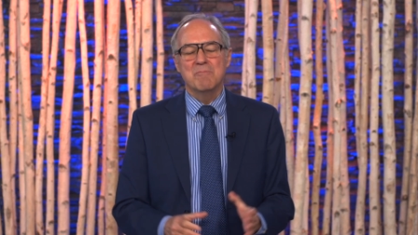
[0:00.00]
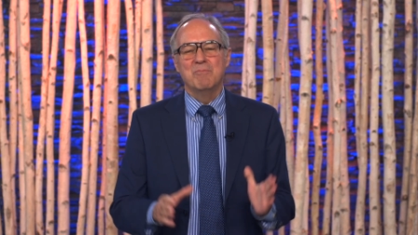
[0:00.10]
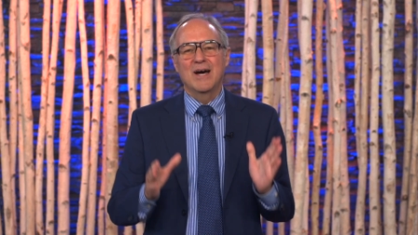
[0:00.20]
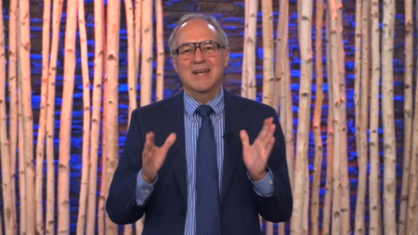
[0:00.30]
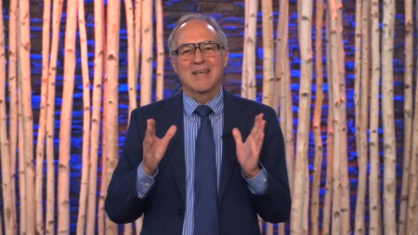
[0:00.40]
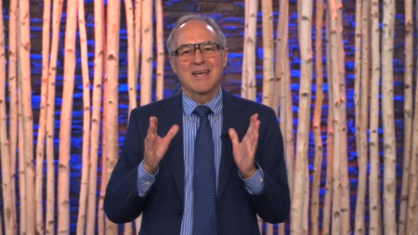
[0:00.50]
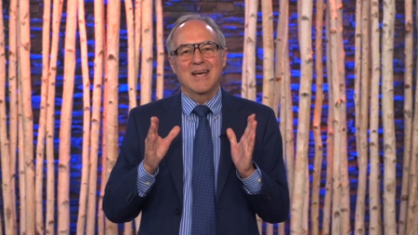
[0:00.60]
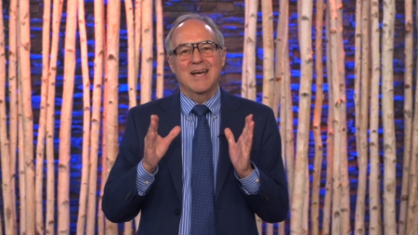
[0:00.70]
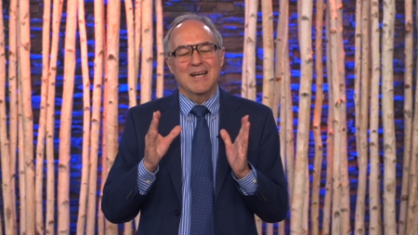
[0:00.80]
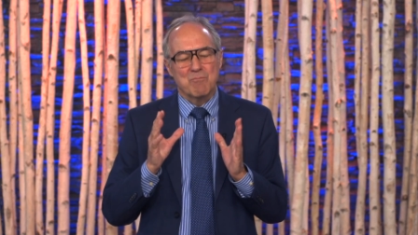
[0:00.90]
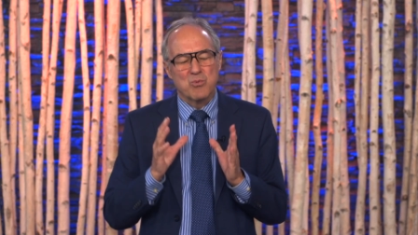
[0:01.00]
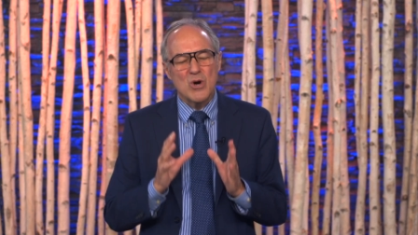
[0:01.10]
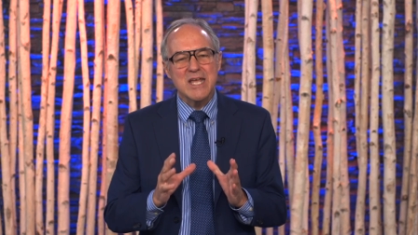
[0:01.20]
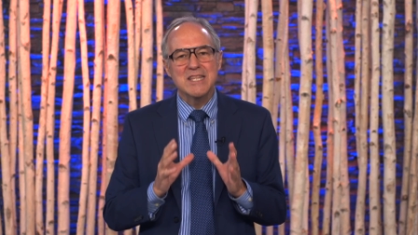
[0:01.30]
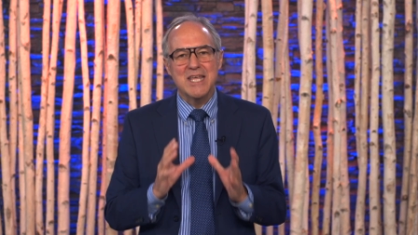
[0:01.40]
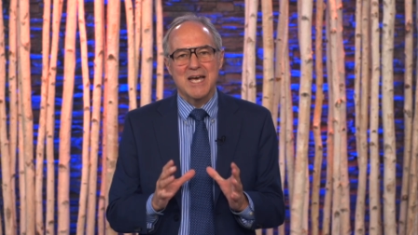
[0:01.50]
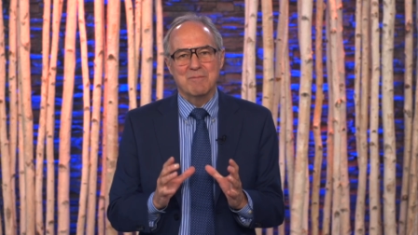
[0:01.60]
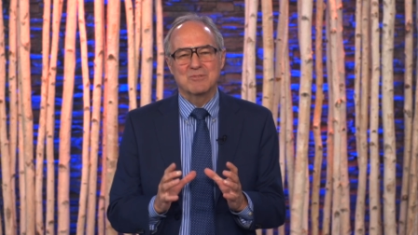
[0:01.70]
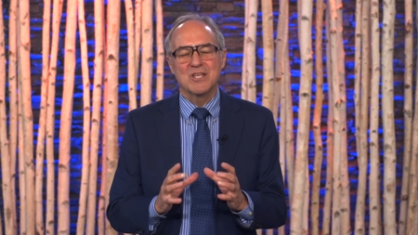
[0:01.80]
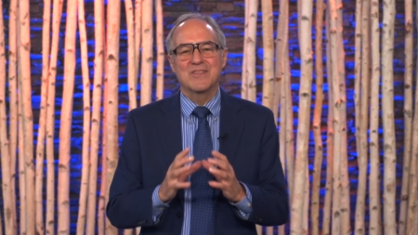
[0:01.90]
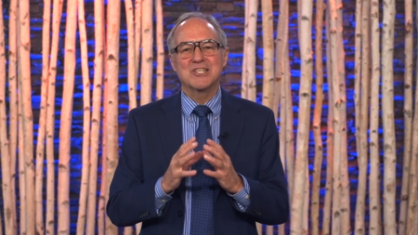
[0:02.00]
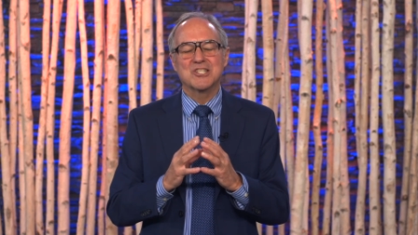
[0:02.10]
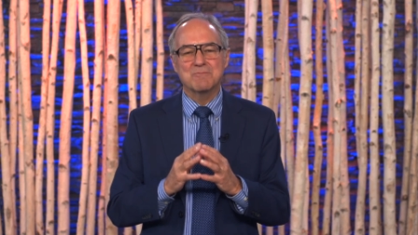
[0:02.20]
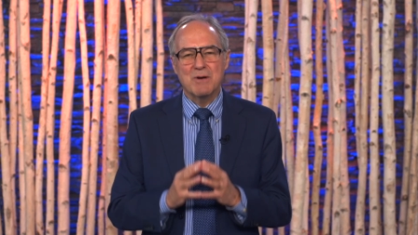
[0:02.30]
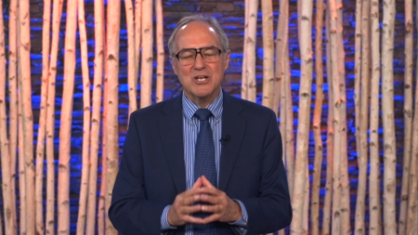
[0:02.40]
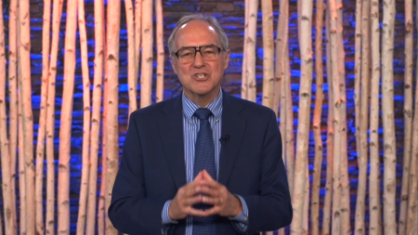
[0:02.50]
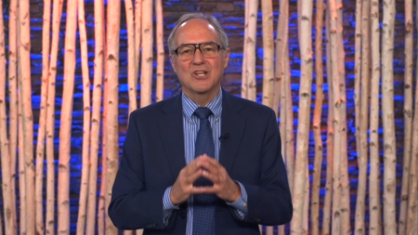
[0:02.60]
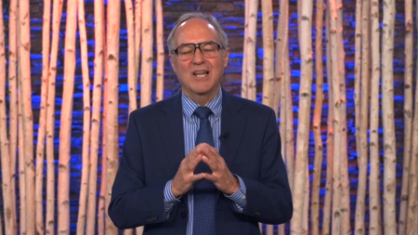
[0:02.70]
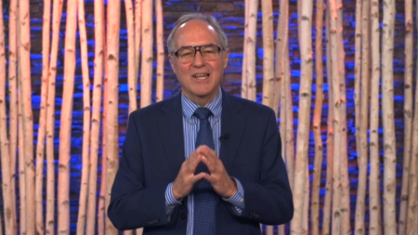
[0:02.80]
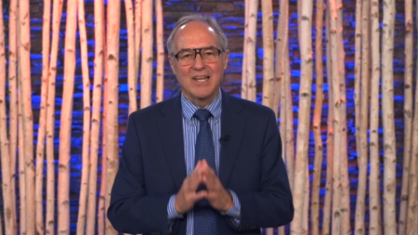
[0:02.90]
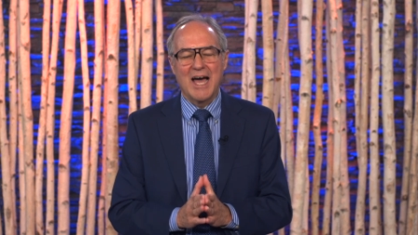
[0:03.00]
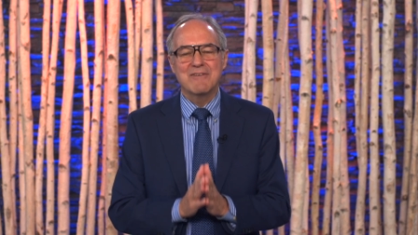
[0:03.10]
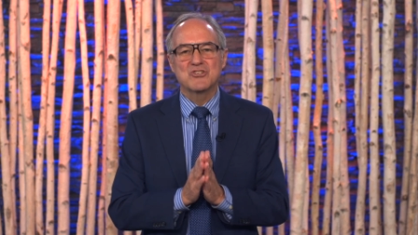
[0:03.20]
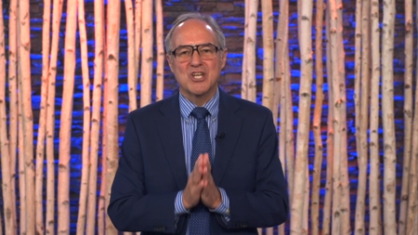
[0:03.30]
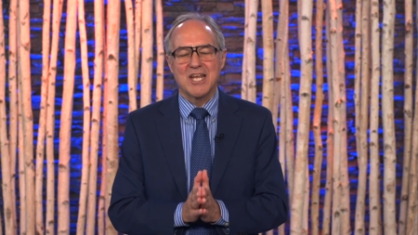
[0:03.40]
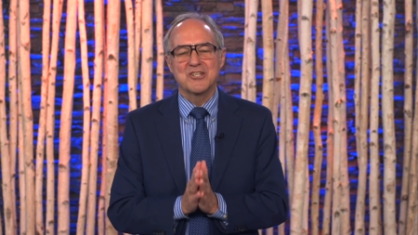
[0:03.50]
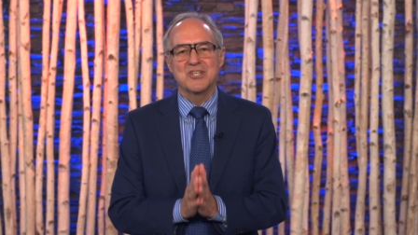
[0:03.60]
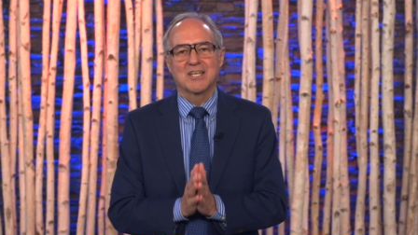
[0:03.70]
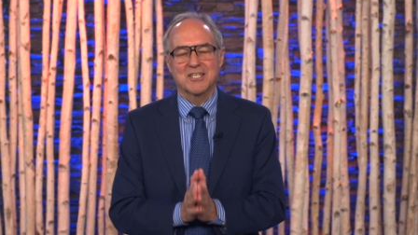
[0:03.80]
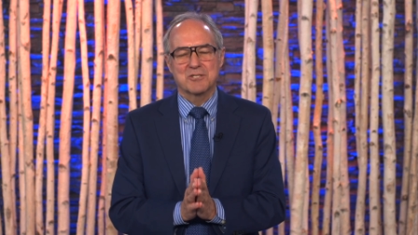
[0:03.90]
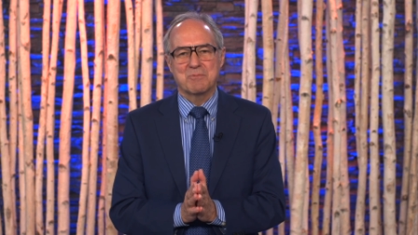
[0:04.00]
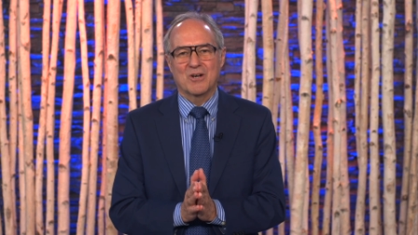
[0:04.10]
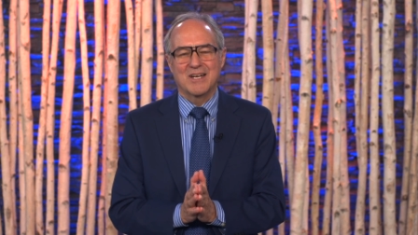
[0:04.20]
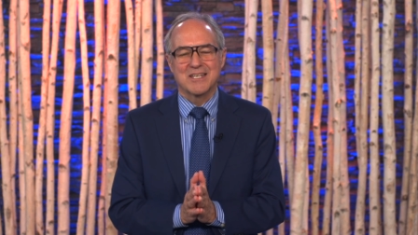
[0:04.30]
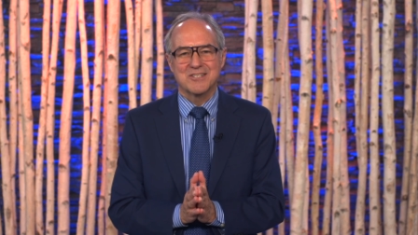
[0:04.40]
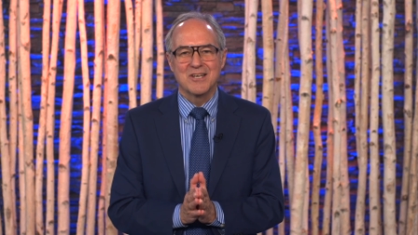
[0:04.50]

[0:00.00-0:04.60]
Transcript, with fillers: But bring them to this special life changing experience.